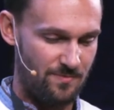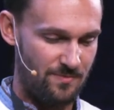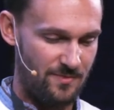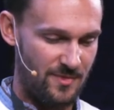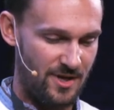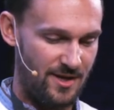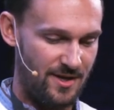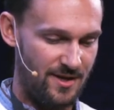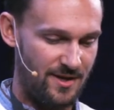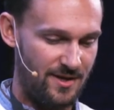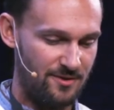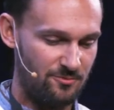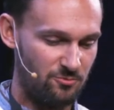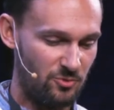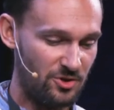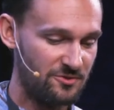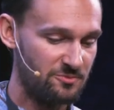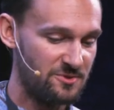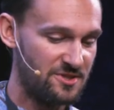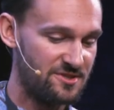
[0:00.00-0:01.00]
And
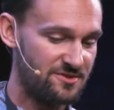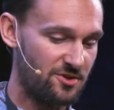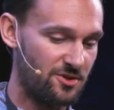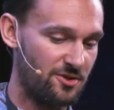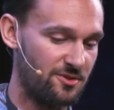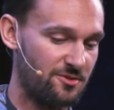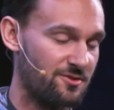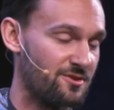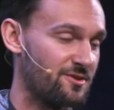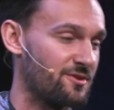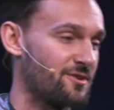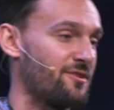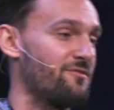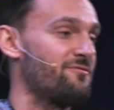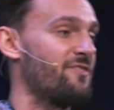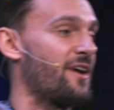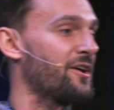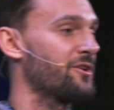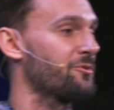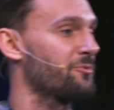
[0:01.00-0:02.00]
once we start
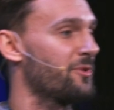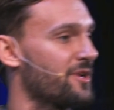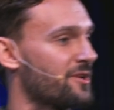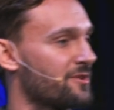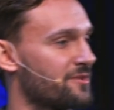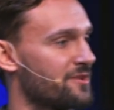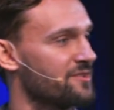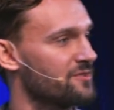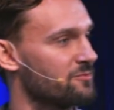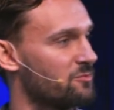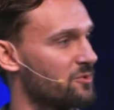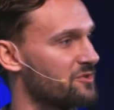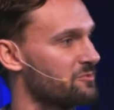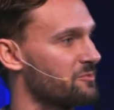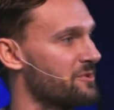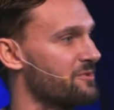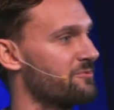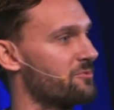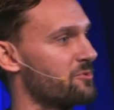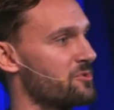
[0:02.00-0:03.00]
evaluating this, once
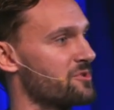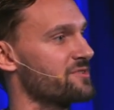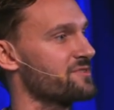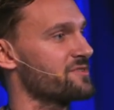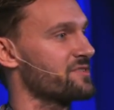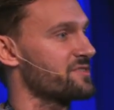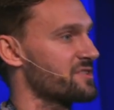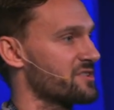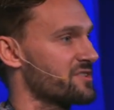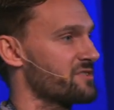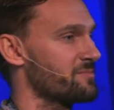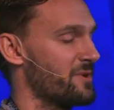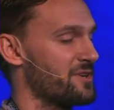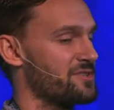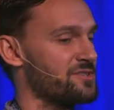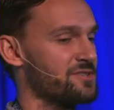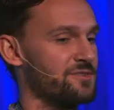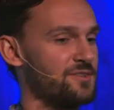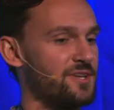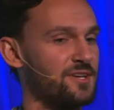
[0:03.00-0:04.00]
we force the
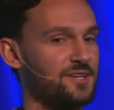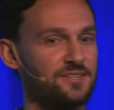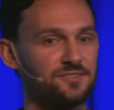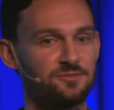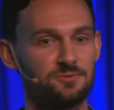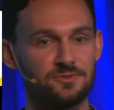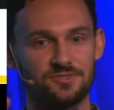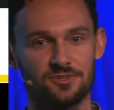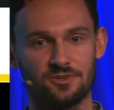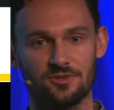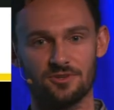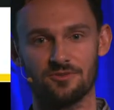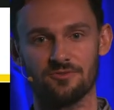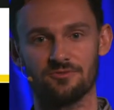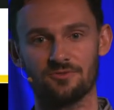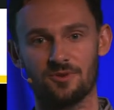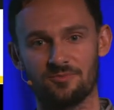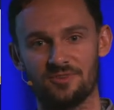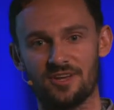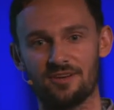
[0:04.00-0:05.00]
suspension that gets returned
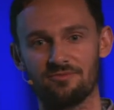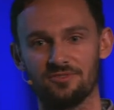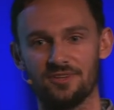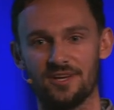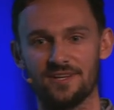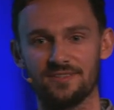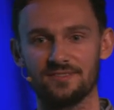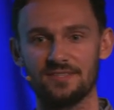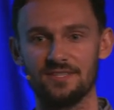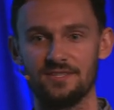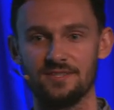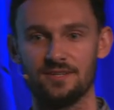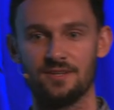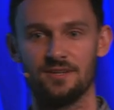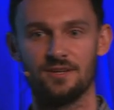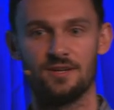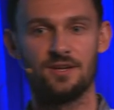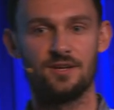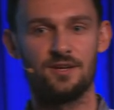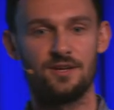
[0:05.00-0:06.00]
from def lazy,
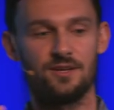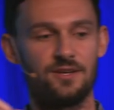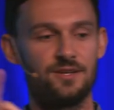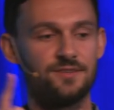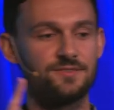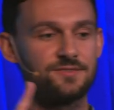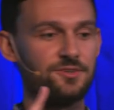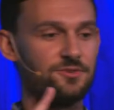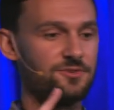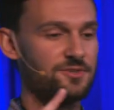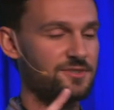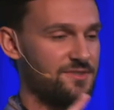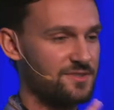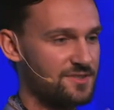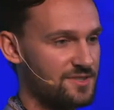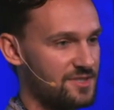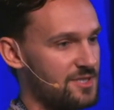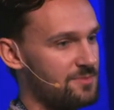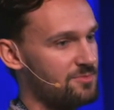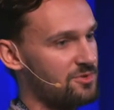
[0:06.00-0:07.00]
it's going to
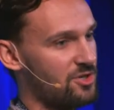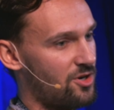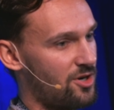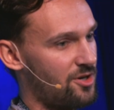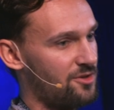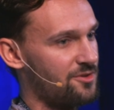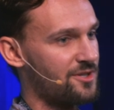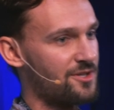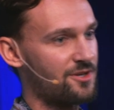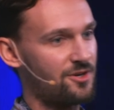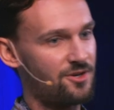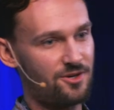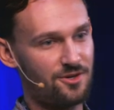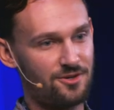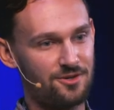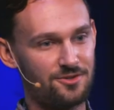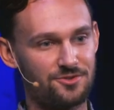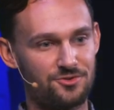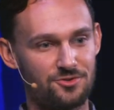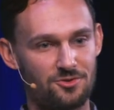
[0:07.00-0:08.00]
keep calling
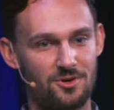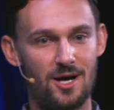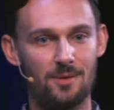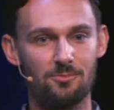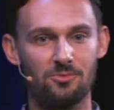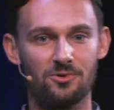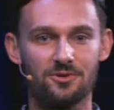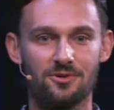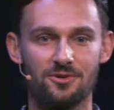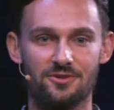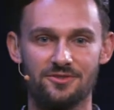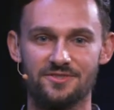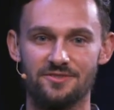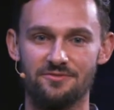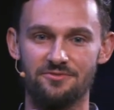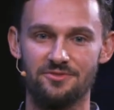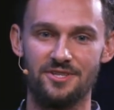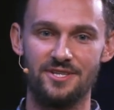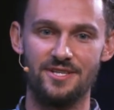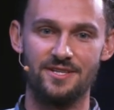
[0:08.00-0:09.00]
drop
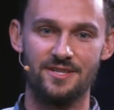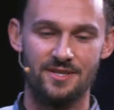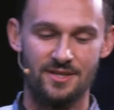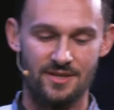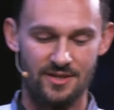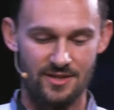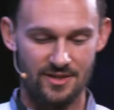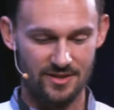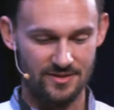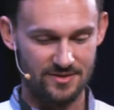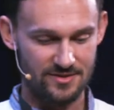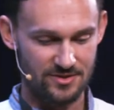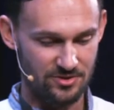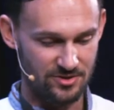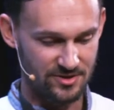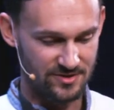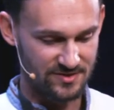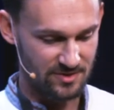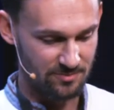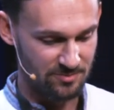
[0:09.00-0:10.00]
recursively until
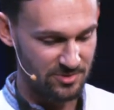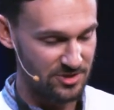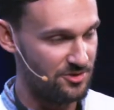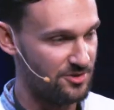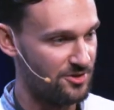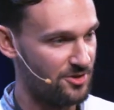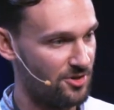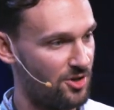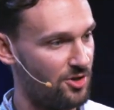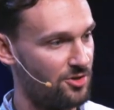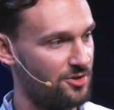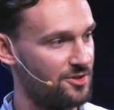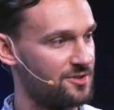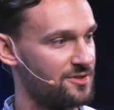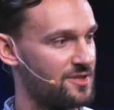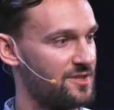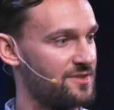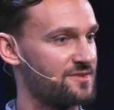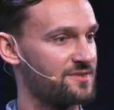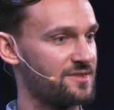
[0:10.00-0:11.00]
it's computed all it
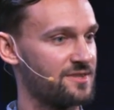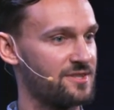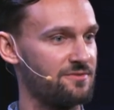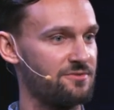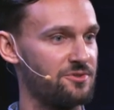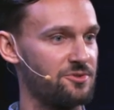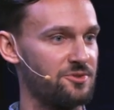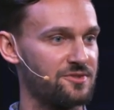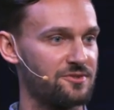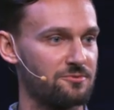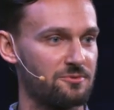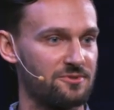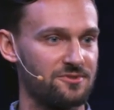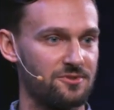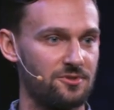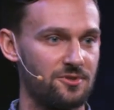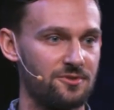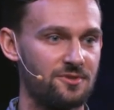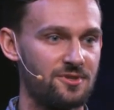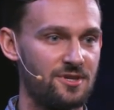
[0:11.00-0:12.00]
needs to give you its
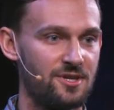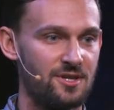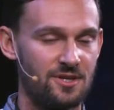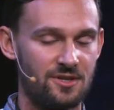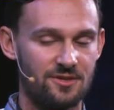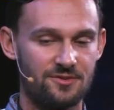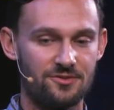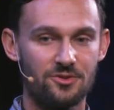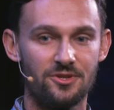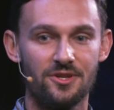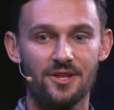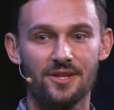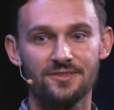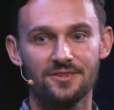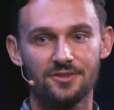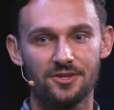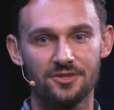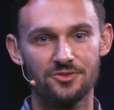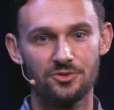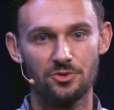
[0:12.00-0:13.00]
result. So that's
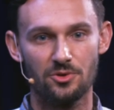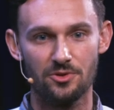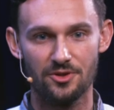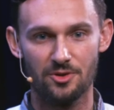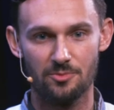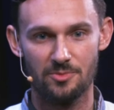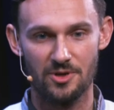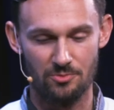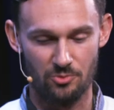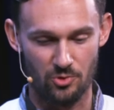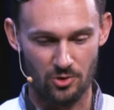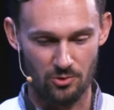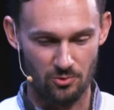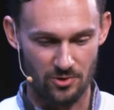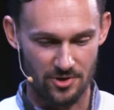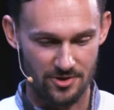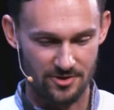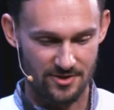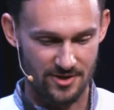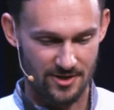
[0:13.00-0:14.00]
going to do a little bit more
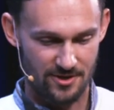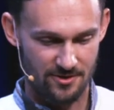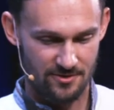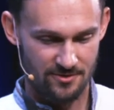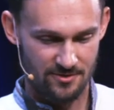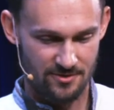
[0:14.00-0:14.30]
work there.